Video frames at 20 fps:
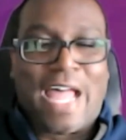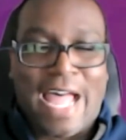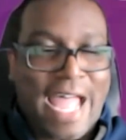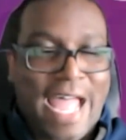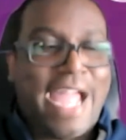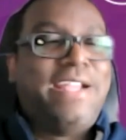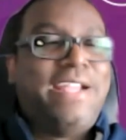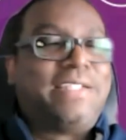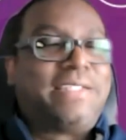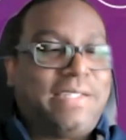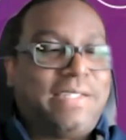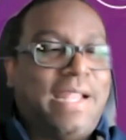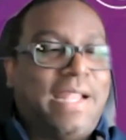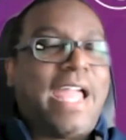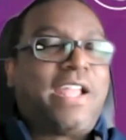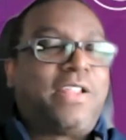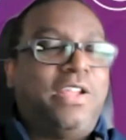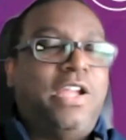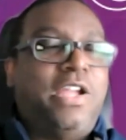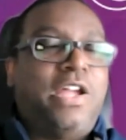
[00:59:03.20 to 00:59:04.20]
the highest
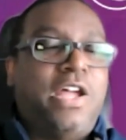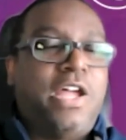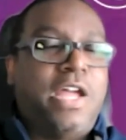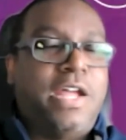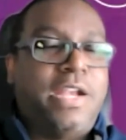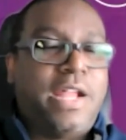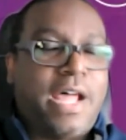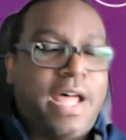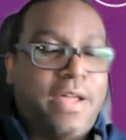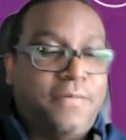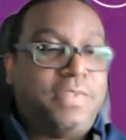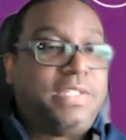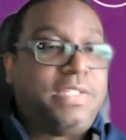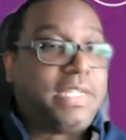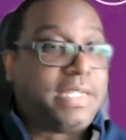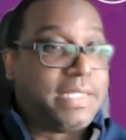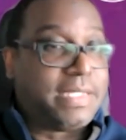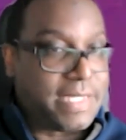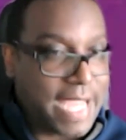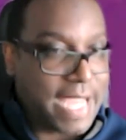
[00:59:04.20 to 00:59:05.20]
likelihood of
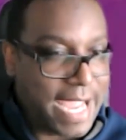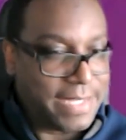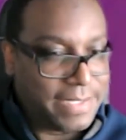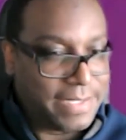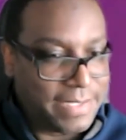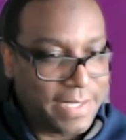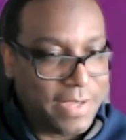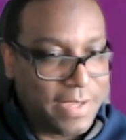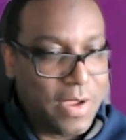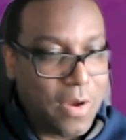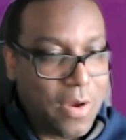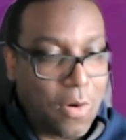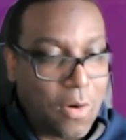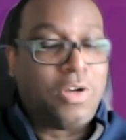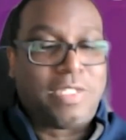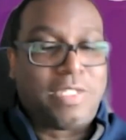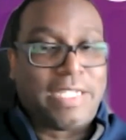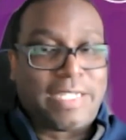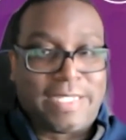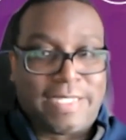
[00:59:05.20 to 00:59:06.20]
success,
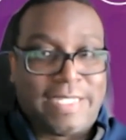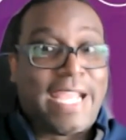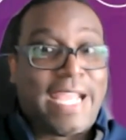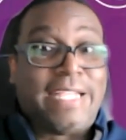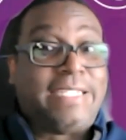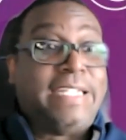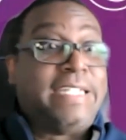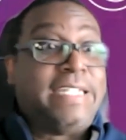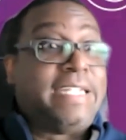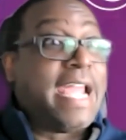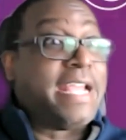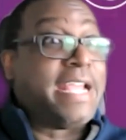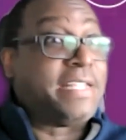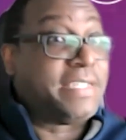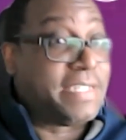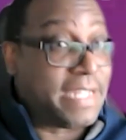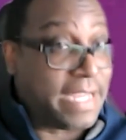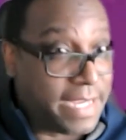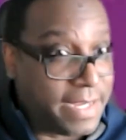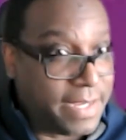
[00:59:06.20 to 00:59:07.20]
or success in
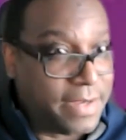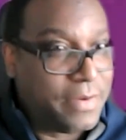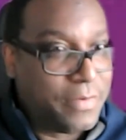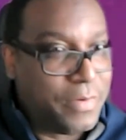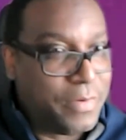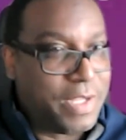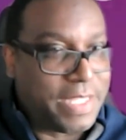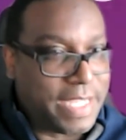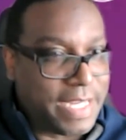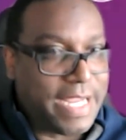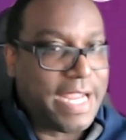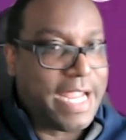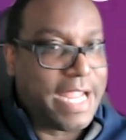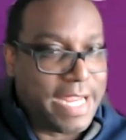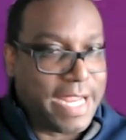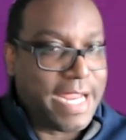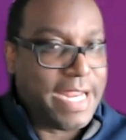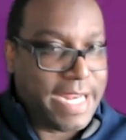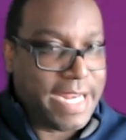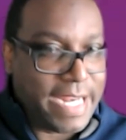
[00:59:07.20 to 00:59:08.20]
testing
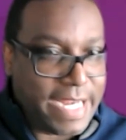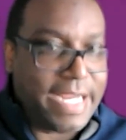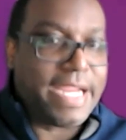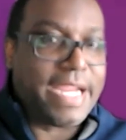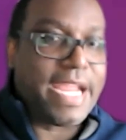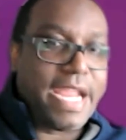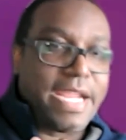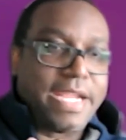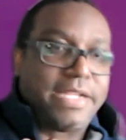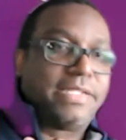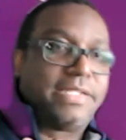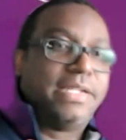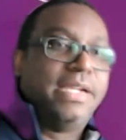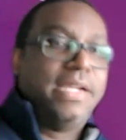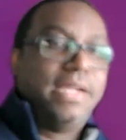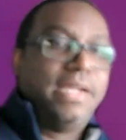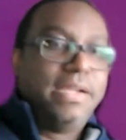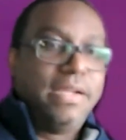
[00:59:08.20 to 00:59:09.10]
in any case.